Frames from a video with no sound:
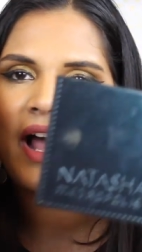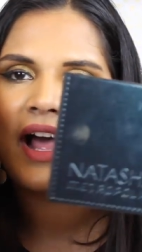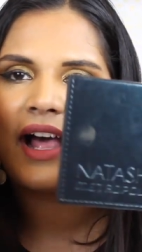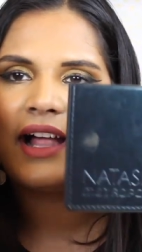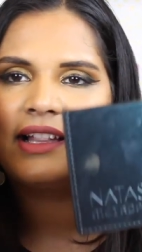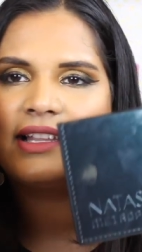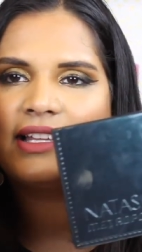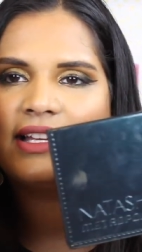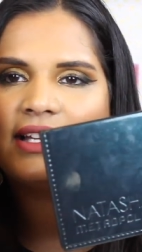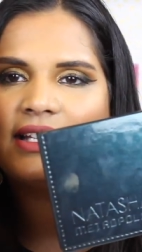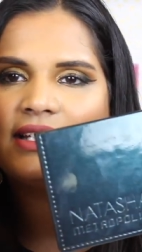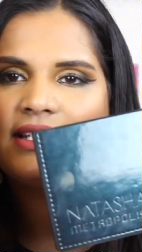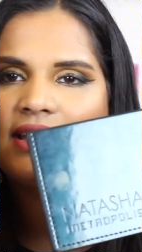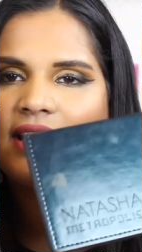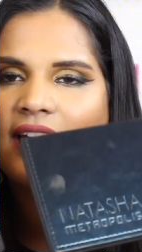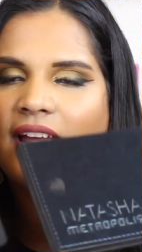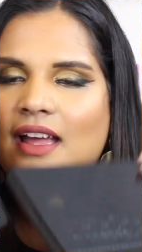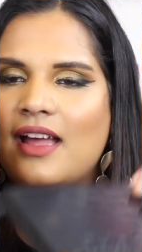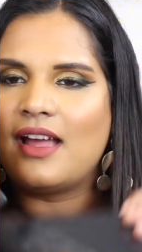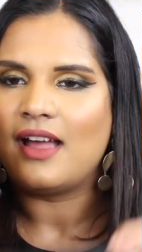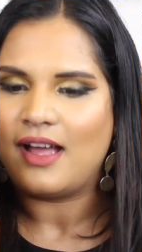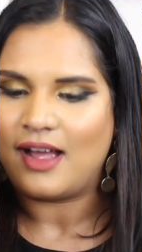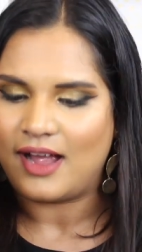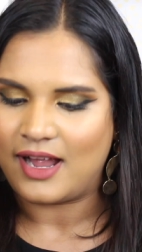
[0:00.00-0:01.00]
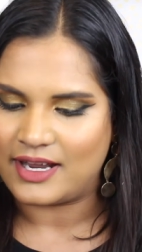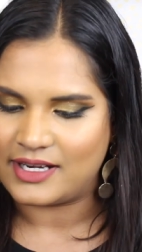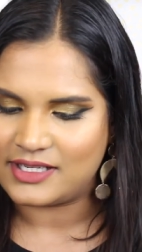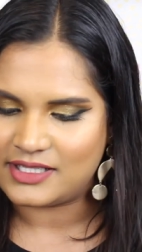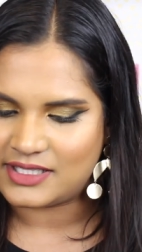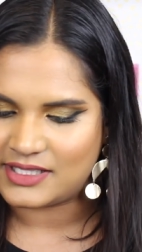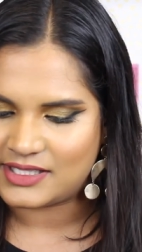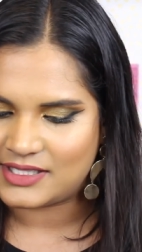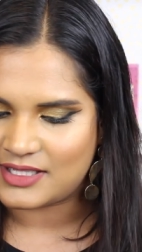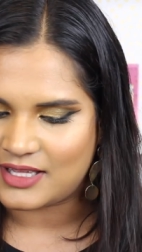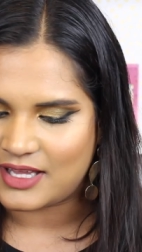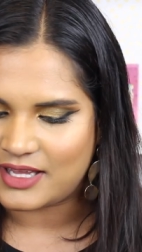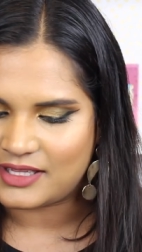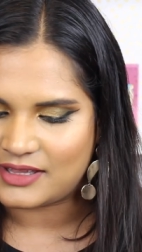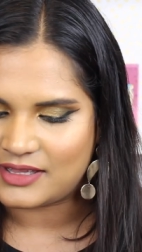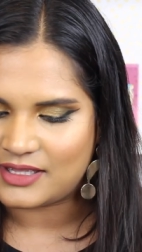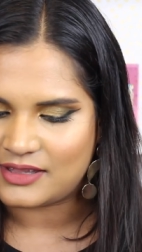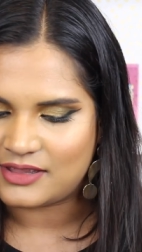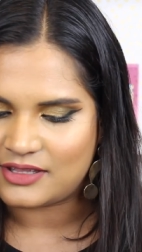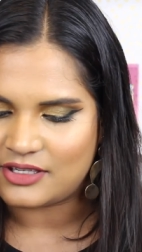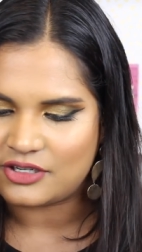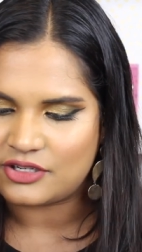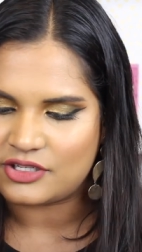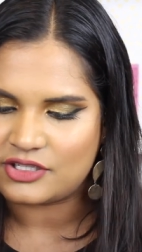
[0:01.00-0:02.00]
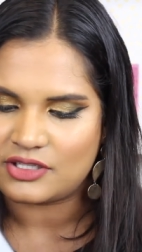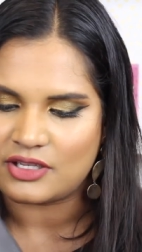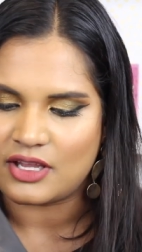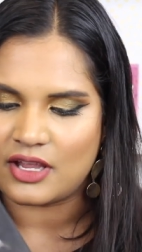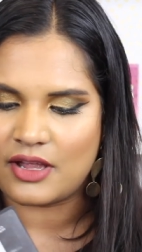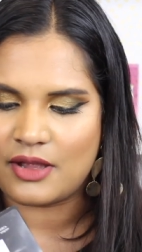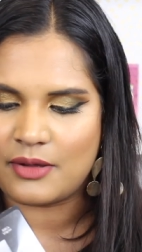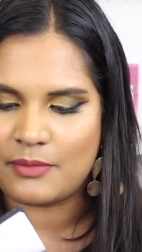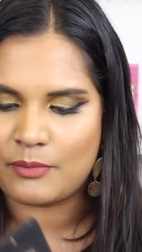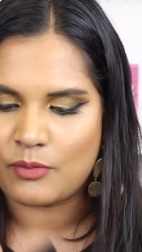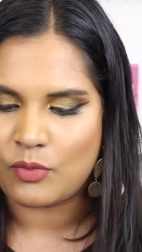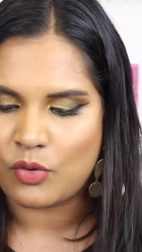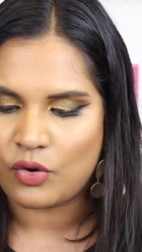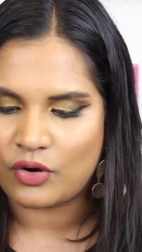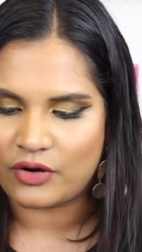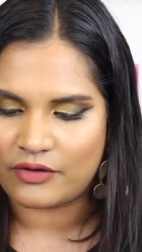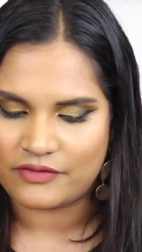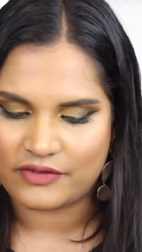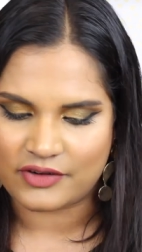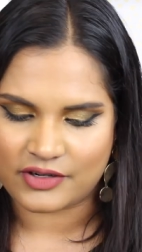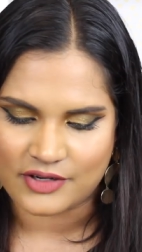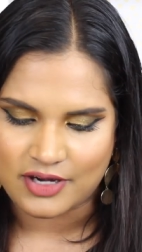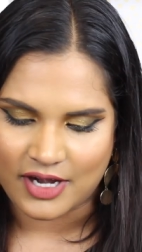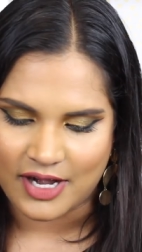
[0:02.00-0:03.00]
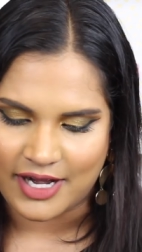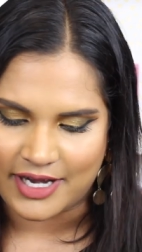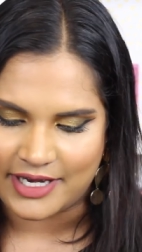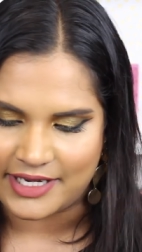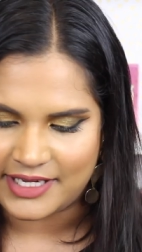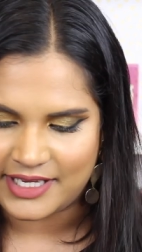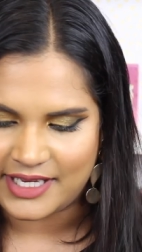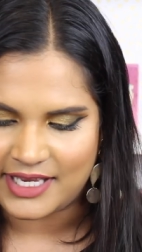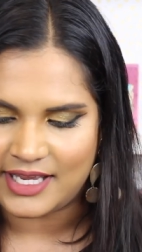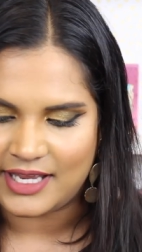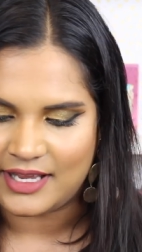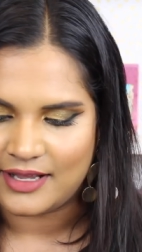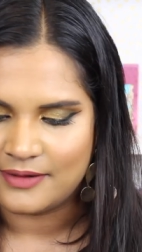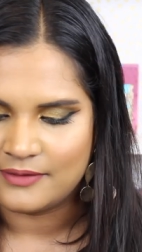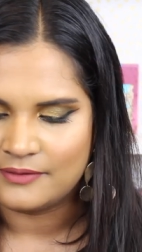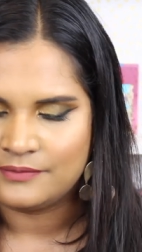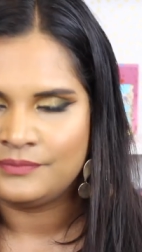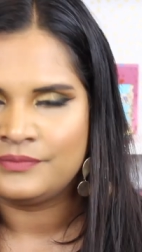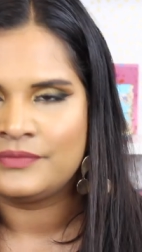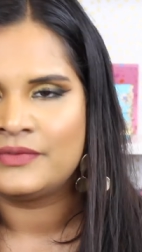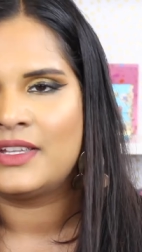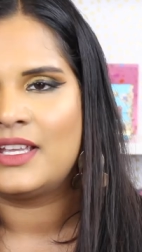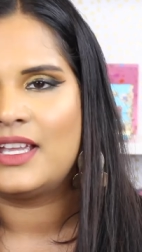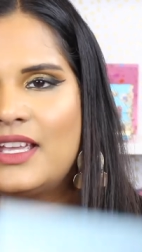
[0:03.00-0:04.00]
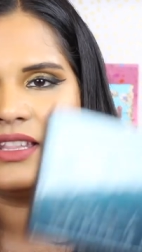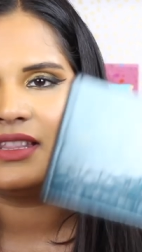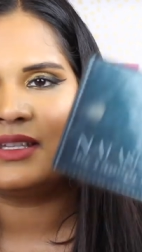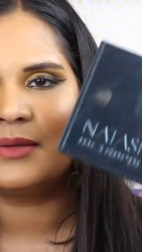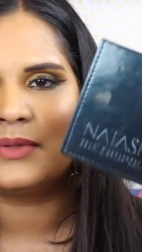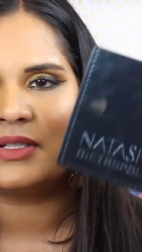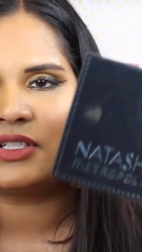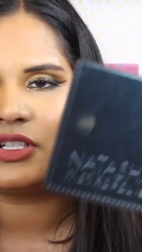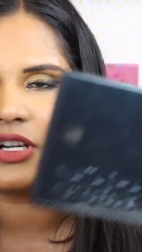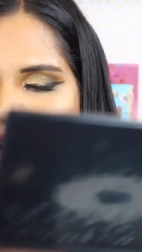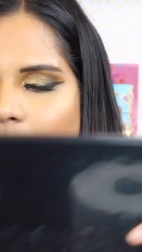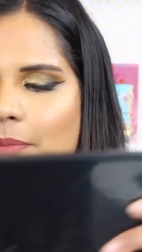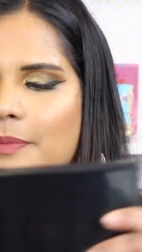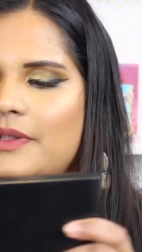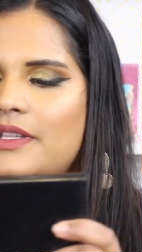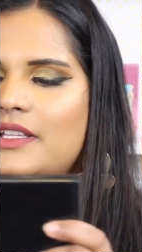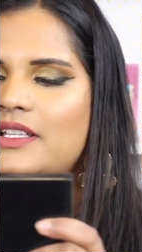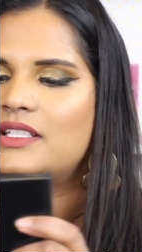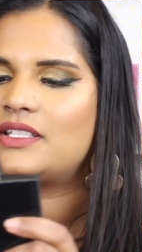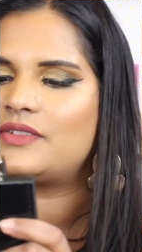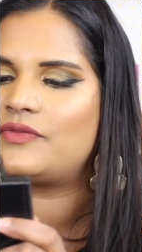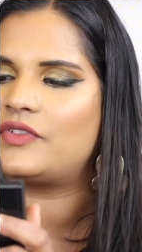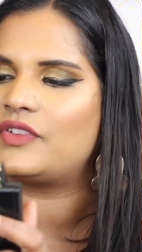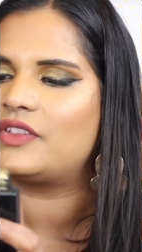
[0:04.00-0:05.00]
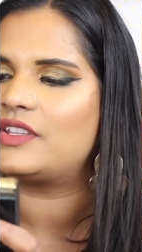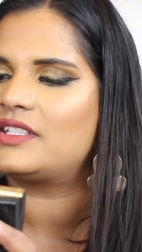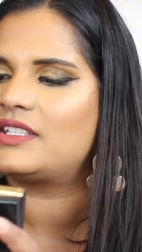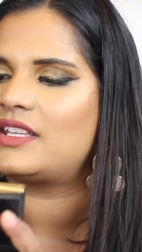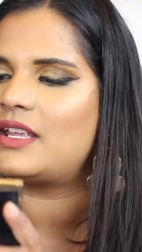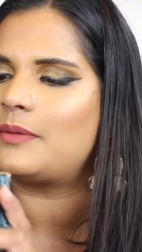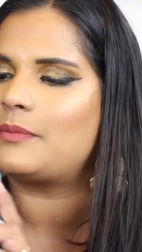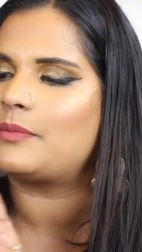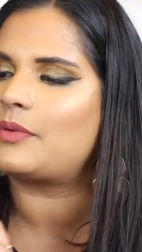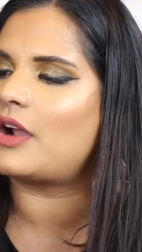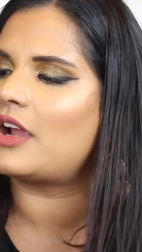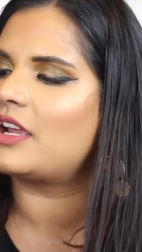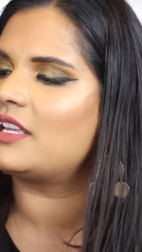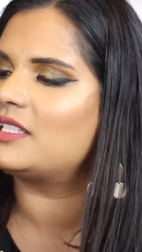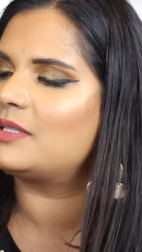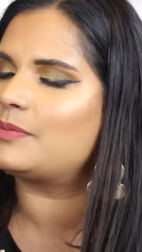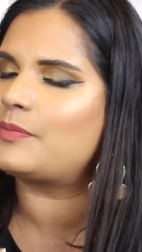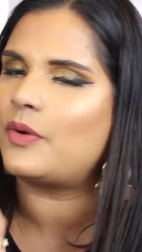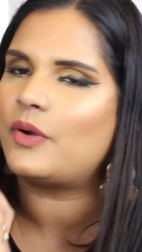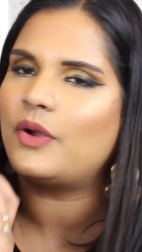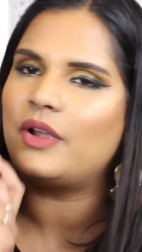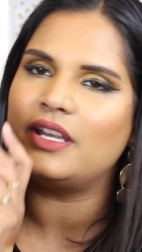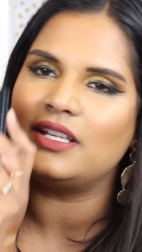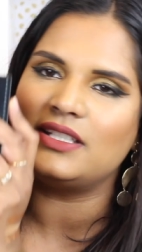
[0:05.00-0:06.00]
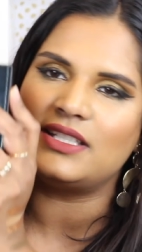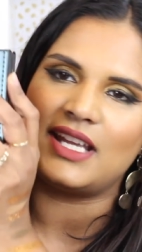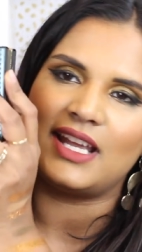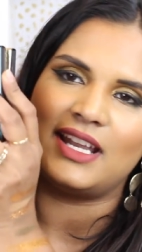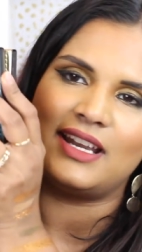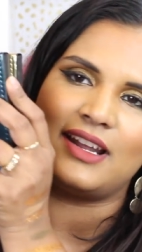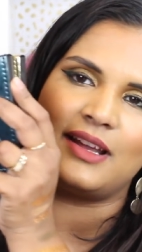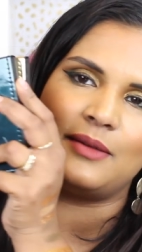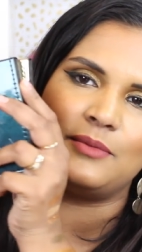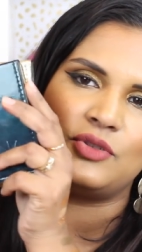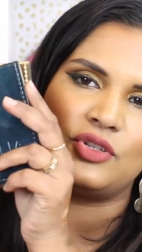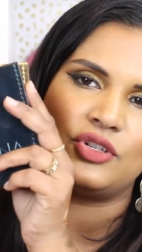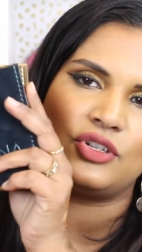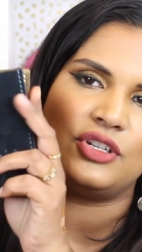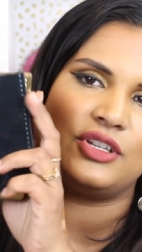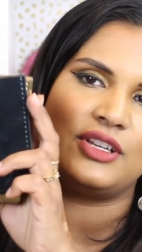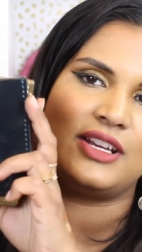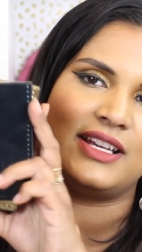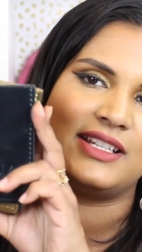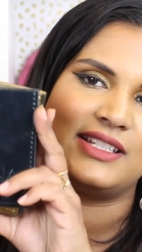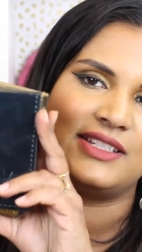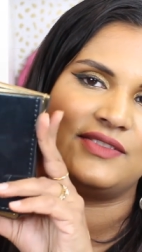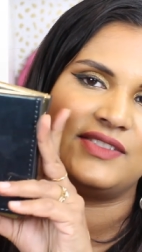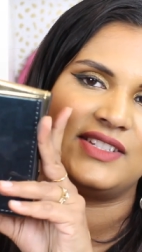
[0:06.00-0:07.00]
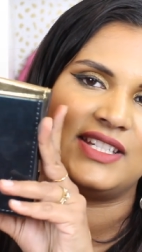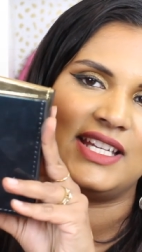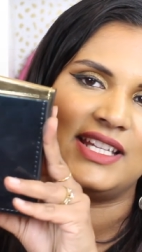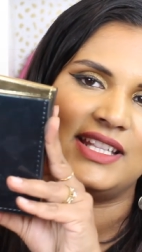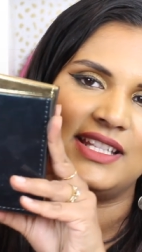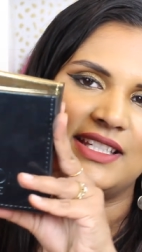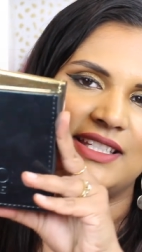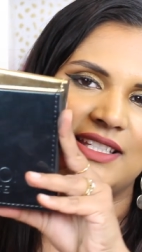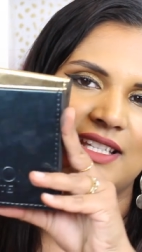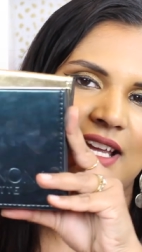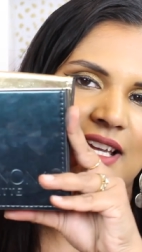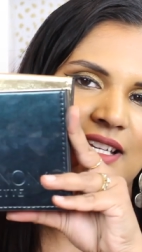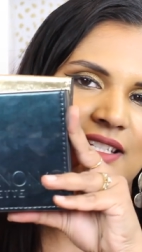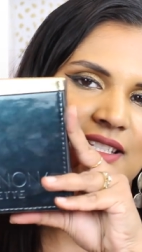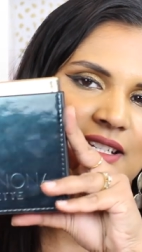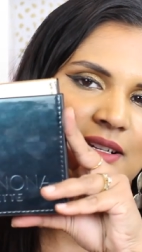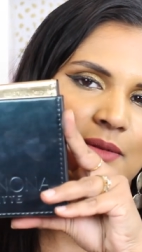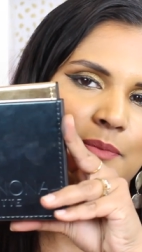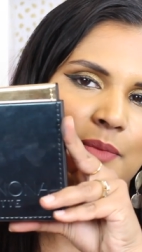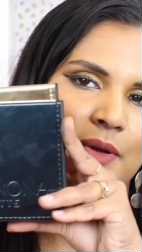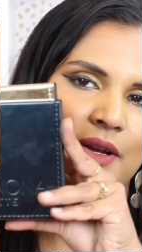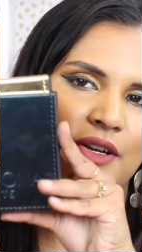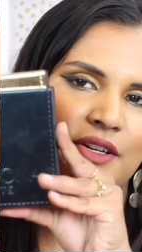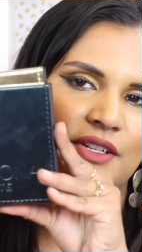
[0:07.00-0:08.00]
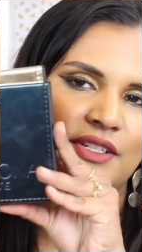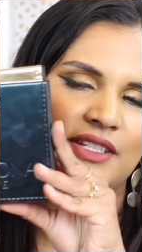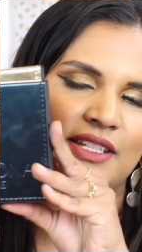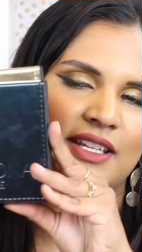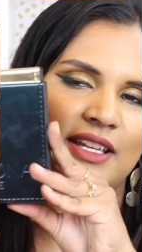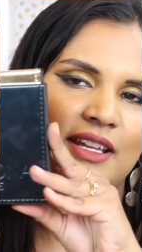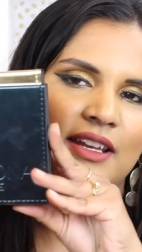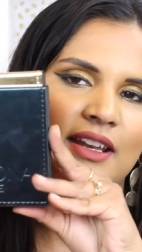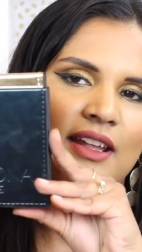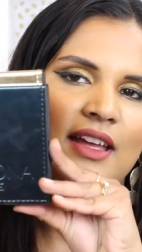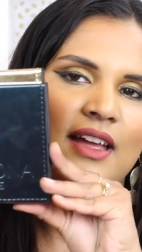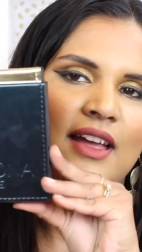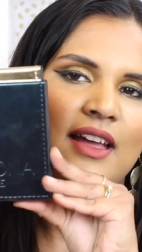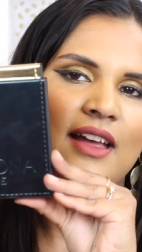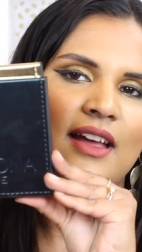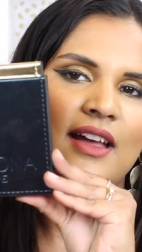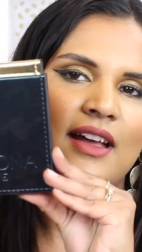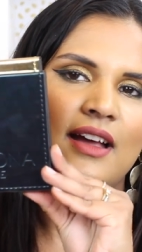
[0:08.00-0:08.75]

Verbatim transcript: palette. I just like that there's more variety in the Metropolis for the same price point, and I'm sure you guys have seen the size comparison.